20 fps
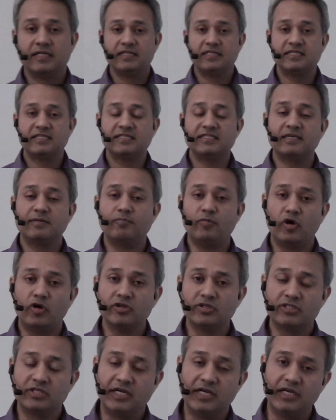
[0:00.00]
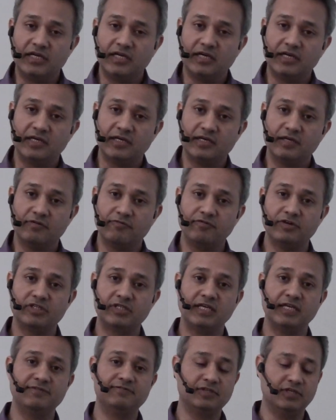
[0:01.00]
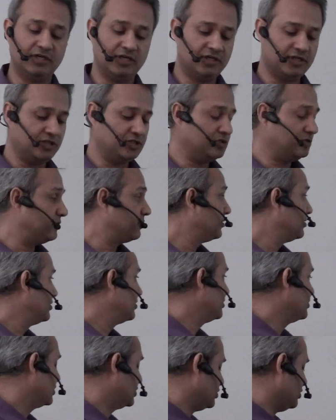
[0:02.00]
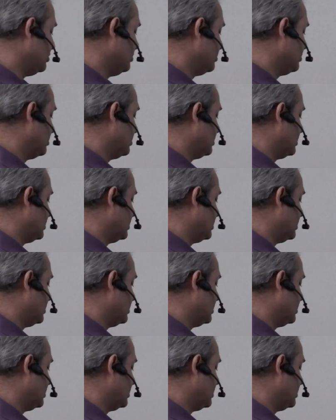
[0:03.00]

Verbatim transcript: this is a monocyte which lives in a tissue. So